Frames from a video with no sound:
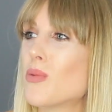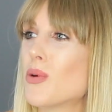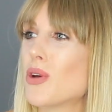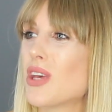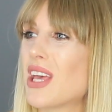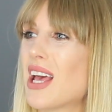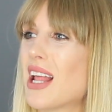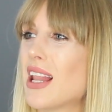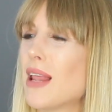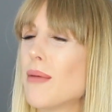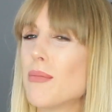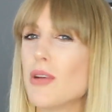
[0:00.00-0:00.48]

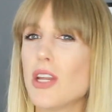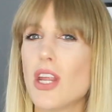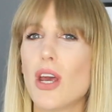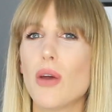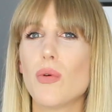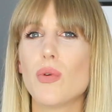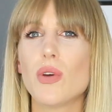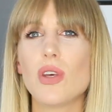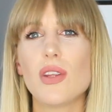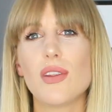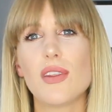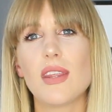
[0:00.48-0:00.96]
But yeah, let me
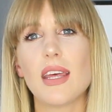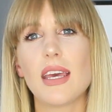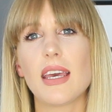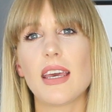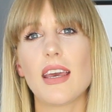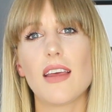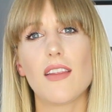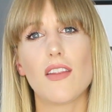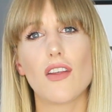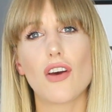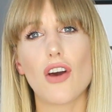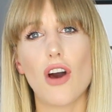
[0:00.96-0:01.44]
know what you
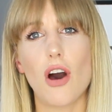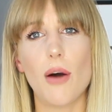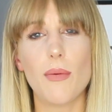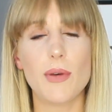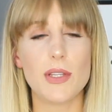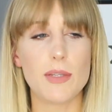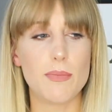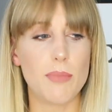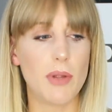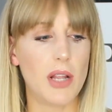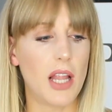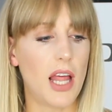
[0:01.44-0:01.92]
think in the
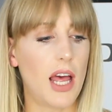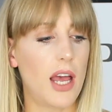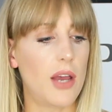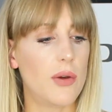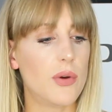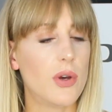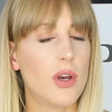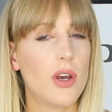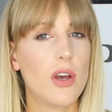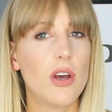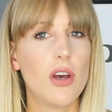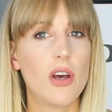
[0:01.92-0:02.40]
comments
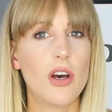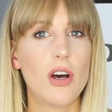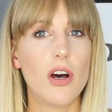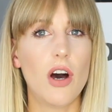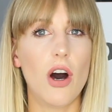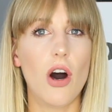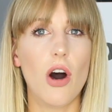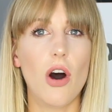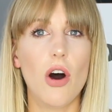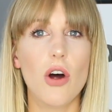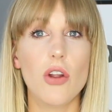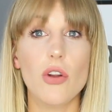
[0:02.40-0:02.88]
below
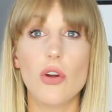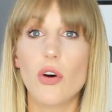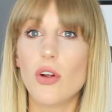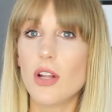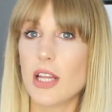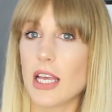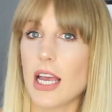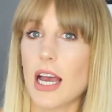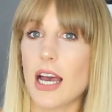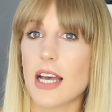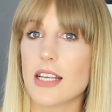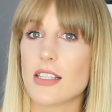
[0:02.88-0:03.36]
on
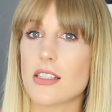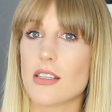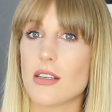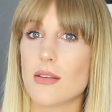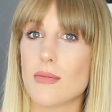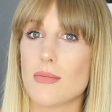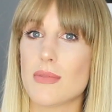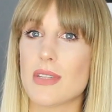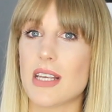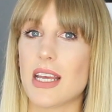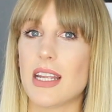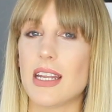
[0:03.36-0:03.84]
all the
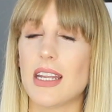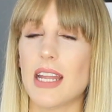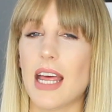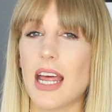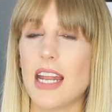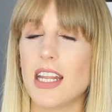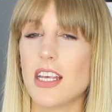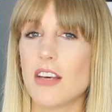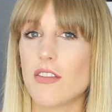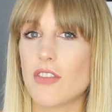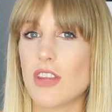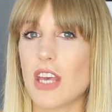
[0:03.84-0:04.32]
items and
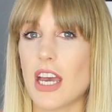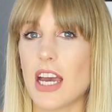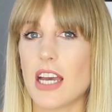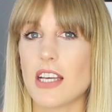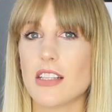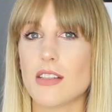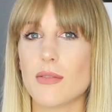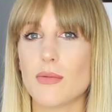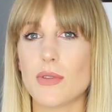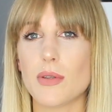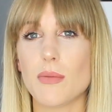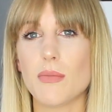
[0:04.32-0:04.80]
any of the
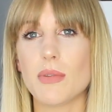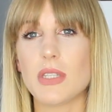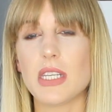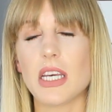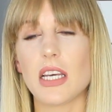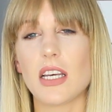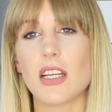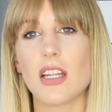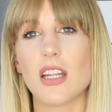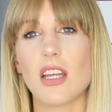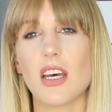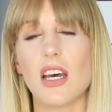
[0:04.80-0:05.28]
items in
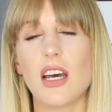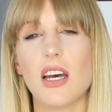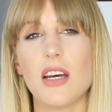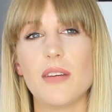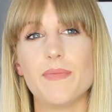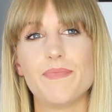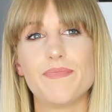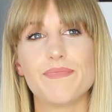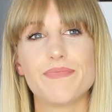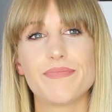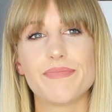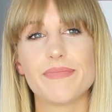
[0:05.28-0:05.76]
particular
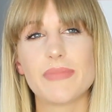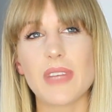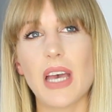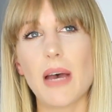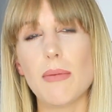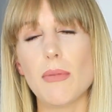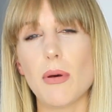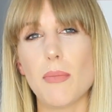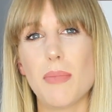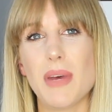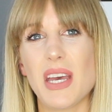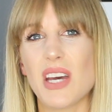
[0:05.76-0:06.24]

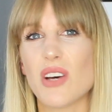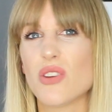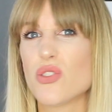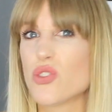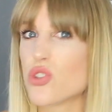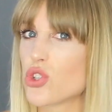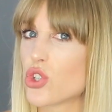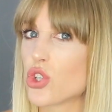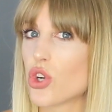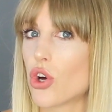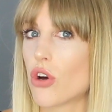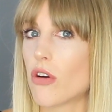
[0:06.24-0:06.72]
I'm a bit
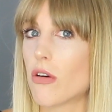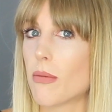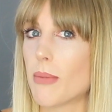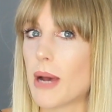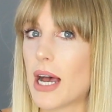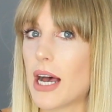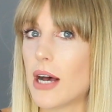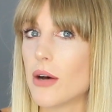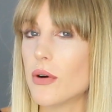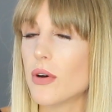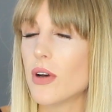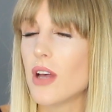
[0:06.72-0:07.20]
unsure
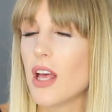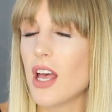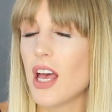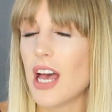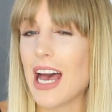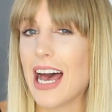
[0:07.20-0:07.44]
about.